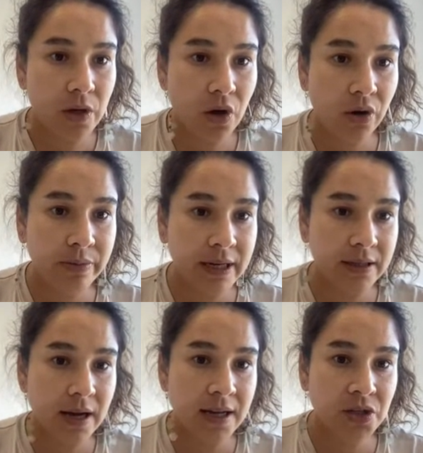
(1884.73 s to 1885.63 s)
Hope
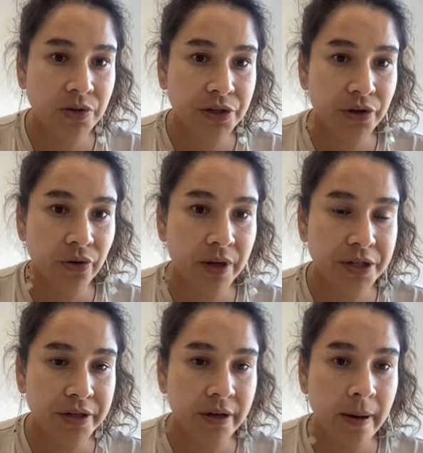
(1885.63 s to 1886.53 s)
that answered your
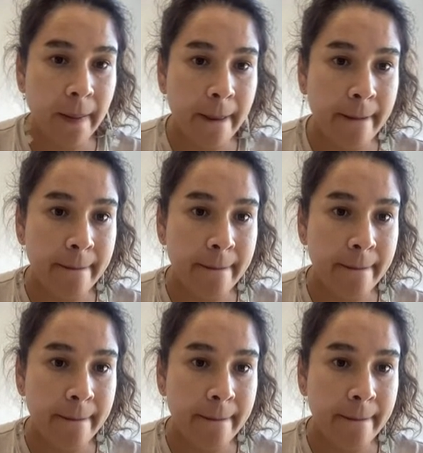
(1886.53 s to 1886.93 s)
question.